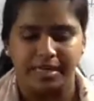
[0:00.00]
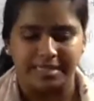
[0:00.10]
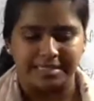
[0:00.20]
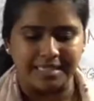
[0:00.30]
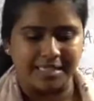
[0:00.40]

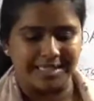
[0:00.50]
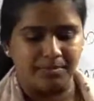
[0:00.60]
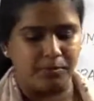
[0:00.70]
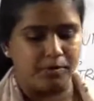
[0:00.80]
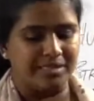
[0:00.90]
single cell
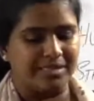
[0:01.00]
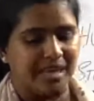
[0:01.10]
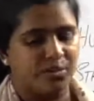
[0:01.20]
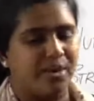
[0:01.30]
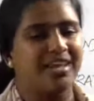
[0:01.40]
proteins
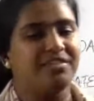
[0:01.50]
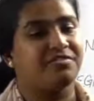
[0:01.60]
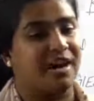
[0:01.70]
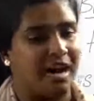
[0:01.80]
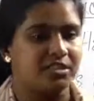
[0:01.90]
are very
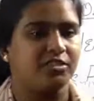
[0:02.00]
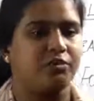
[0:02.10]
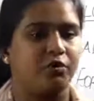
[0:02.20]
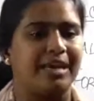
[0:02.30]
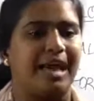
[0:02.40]
fast
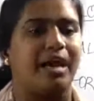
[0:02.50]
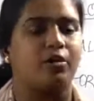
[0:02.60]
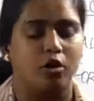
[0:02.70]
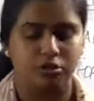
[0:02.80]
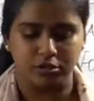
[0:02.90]
growing and
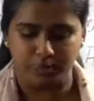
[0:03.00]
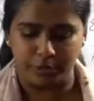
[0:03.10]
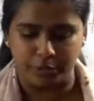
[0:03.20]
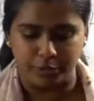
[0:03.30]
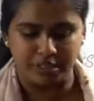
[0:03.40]
also
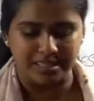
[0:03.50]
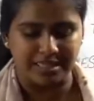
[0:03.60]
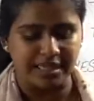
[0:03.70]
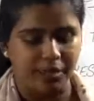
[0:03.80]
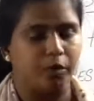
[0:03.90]
produces
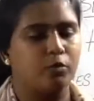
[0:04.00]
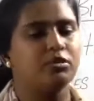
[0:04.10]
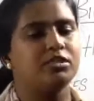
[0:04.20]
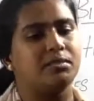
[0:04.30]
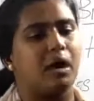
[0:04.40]
a
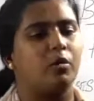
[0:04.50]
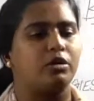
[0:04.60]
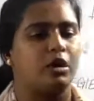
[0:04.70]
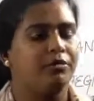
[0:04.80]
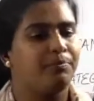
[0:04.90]
huge
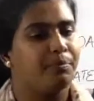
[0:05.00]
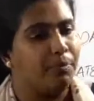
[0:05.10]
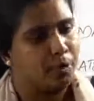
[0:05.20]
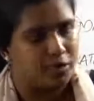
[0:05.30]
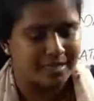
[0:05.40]
amount of
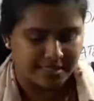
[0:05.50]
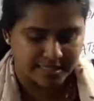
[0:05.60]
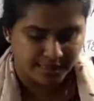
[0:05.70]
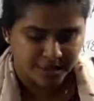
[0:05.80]
proteins